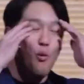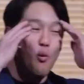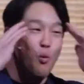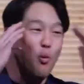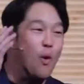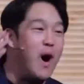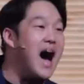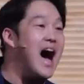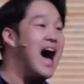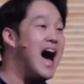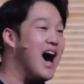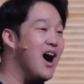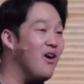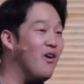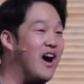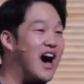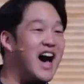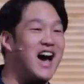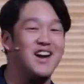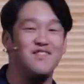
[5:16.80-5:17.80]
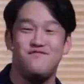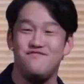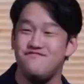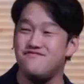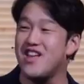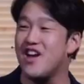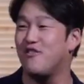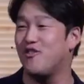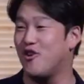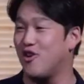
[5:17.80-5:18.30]
wow, I've
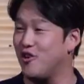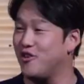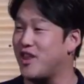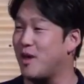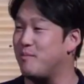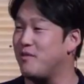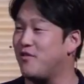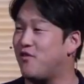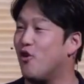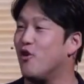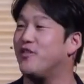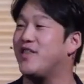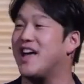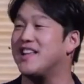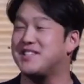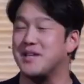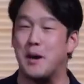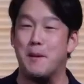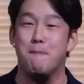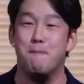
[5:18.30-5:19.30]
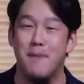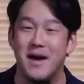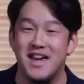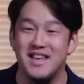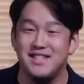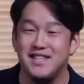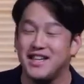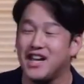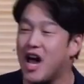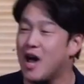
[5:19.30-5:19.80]
never heard that before. That's
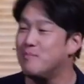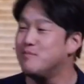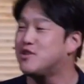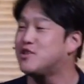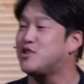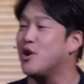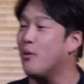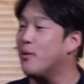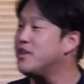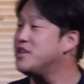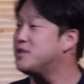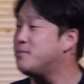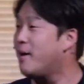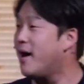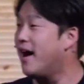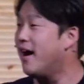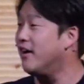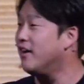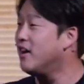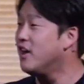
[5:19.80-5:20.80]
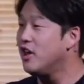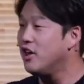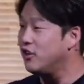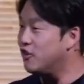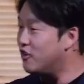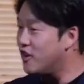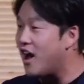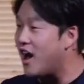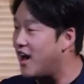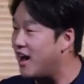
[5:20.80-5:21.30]
amazing. I'm so inspired. You're
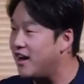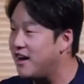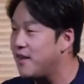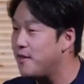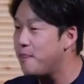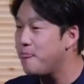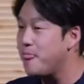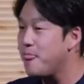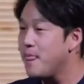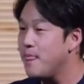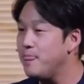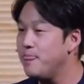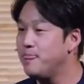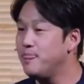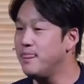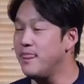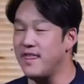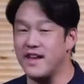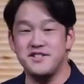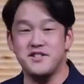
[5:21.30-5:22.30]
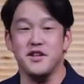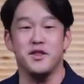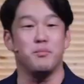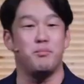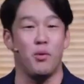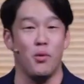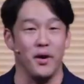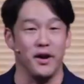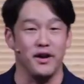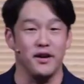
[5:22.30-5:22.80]
not. And that's not the
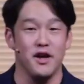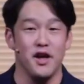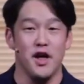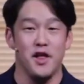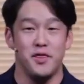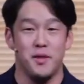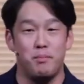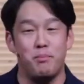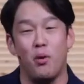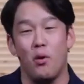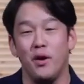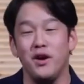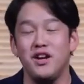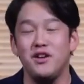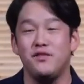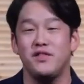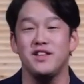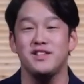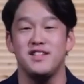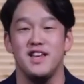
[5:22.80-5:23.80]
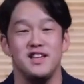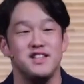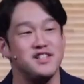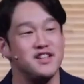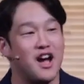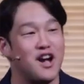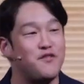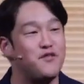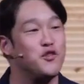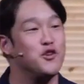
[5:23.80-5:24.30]
point. The point of this is
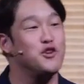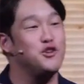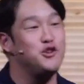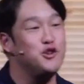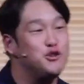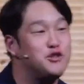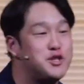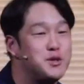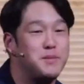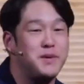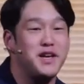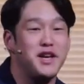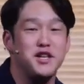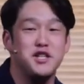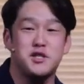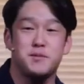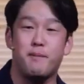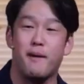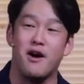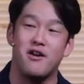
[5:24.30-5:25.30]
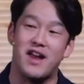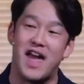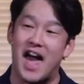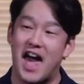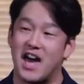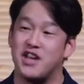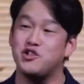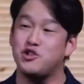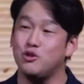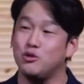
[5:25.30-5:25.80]
not for you to be inspired
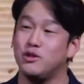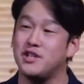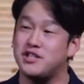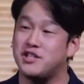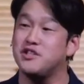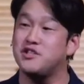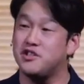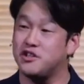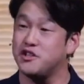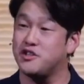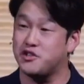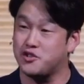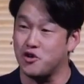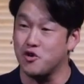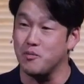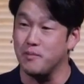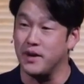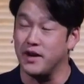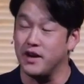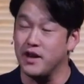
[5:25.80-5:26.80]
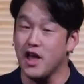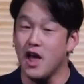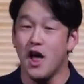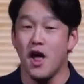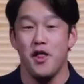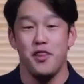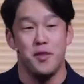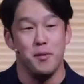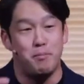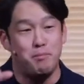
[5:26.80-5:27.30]
as you listen to the sermon.
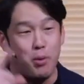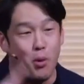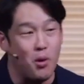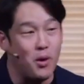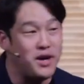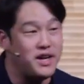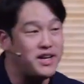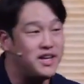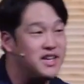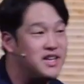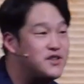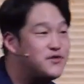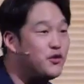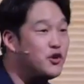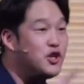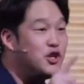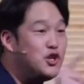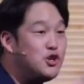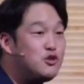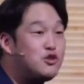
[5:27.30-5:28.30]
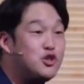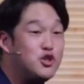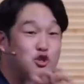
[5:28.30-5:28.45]
The point is for you to